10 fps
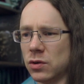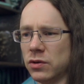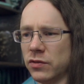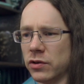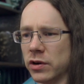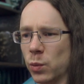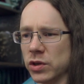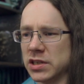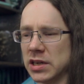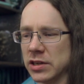all of your
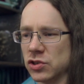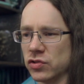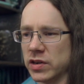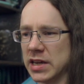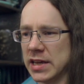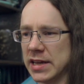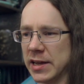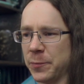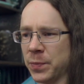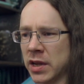unwanted legendary gear.